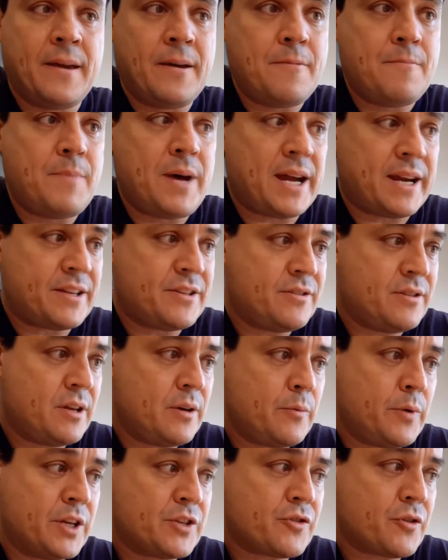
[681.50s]
back to
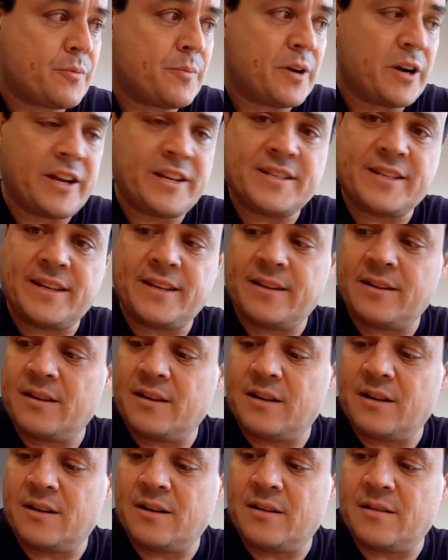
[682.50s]
the retro writing
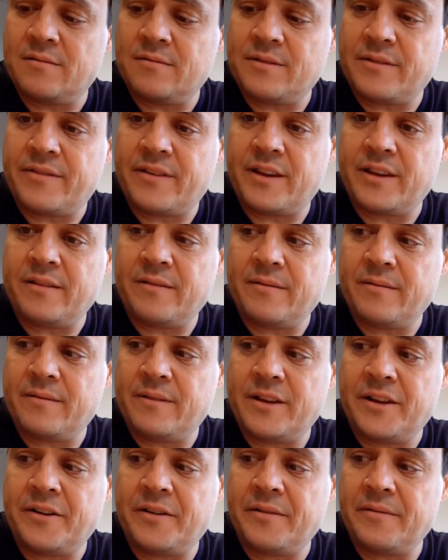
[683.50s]
thing
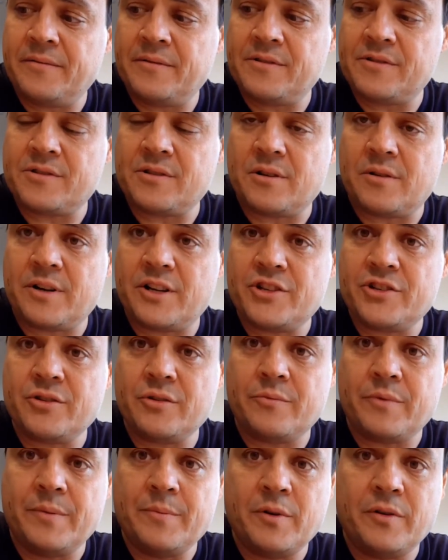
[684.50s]
there, so I
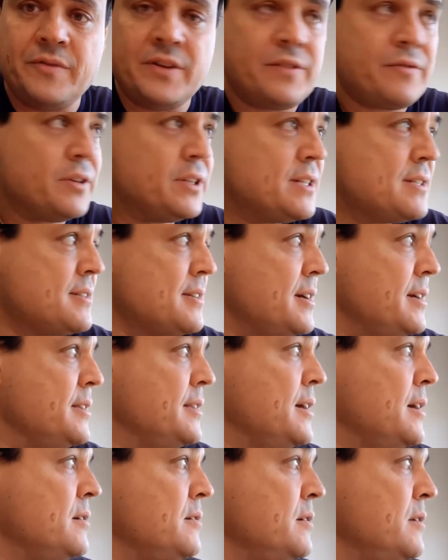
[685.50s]
should remove it from the
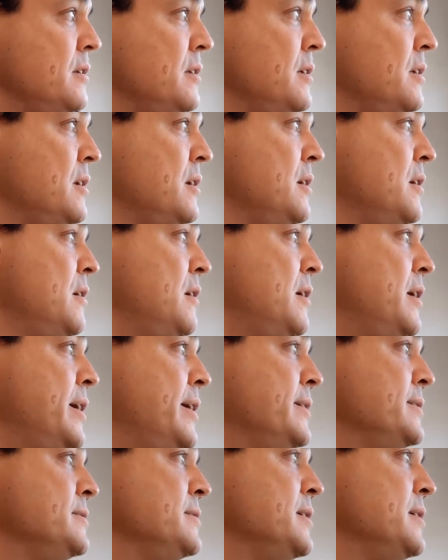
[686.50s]
sun now
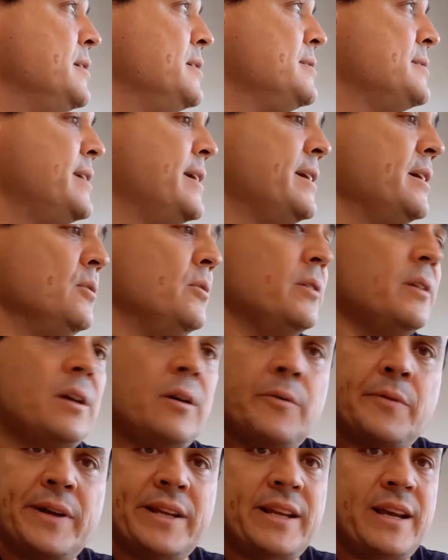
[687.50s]
and take a look.
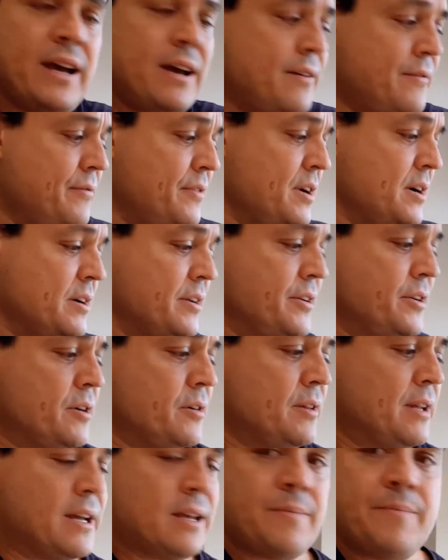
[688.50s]
I already have you
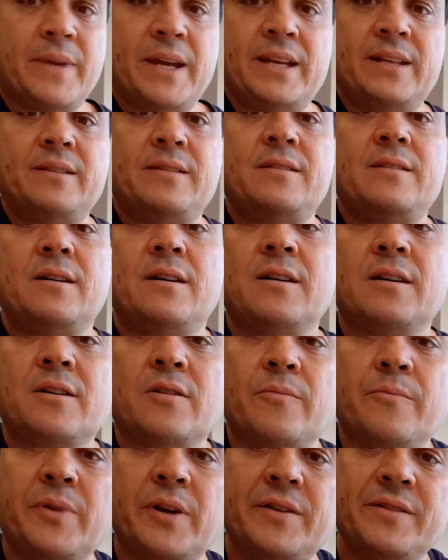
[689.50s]
know, like made
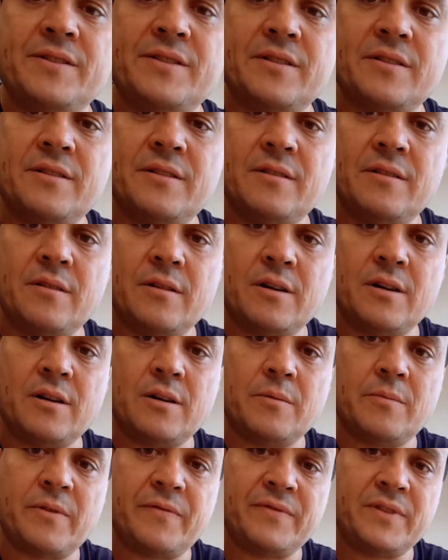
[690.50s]
comparison
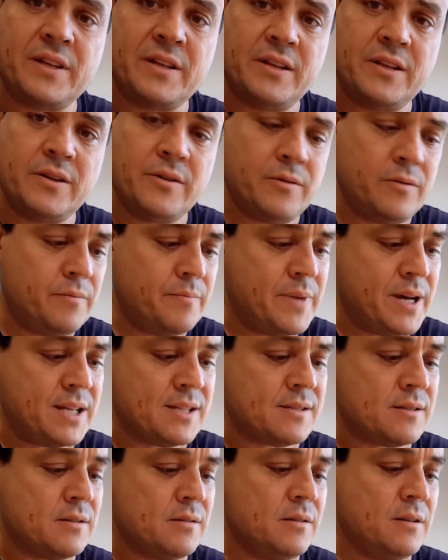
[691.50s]
with the new
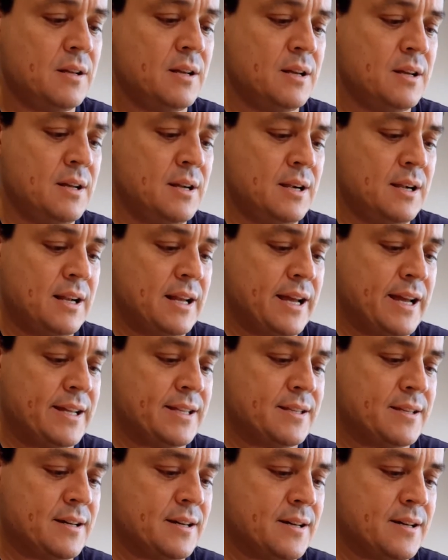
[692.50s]
bezel and